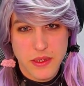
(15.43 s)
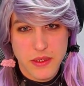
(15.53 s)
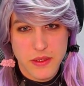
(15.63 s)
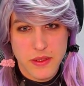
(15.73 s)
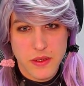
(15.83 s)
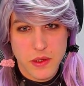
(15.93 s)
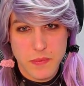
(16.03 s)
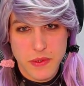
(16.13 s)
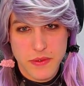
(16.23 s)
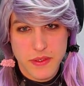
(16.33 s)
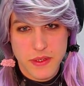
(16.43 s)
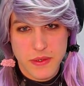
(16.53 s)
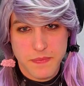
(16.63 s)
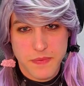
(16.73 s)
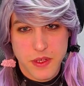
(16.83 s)
the
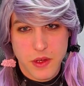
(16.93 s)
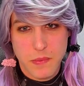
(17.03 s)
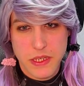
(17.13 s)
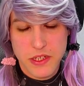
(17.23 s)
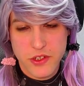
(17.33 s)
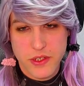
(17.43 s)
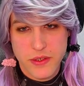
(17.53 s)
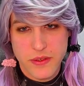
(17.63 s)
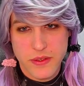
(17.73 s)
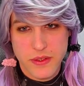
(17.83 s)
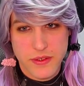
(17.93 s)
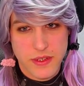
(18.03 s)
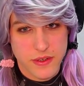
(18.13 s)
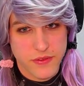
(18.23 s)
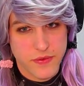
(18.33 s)
competition, you still
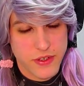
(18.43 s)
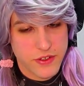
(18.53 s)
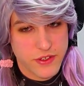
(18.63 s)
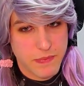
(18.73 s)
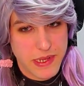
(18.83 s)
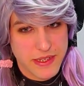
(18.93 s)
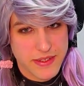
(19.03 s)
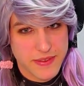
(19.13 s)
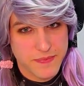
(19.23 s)
have to finish the maze.